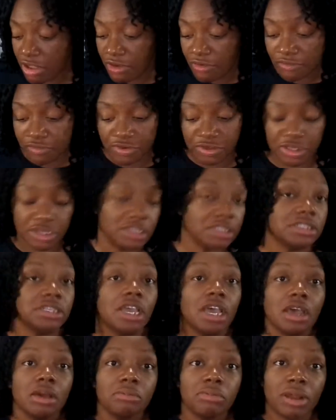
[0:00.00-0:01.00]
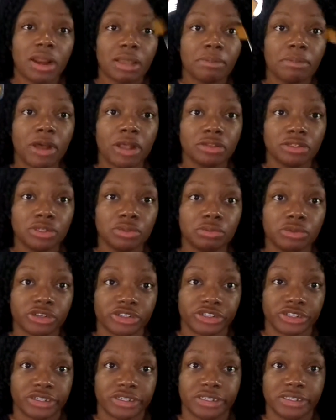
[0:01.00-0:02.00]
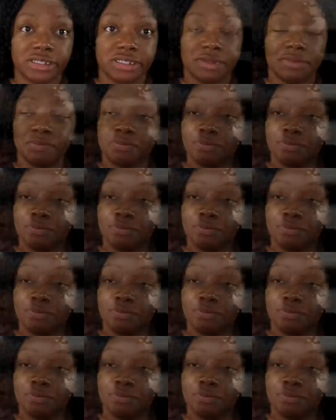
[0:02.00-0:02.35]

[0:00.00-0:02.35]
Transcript: for these. But I bought 2 brushes.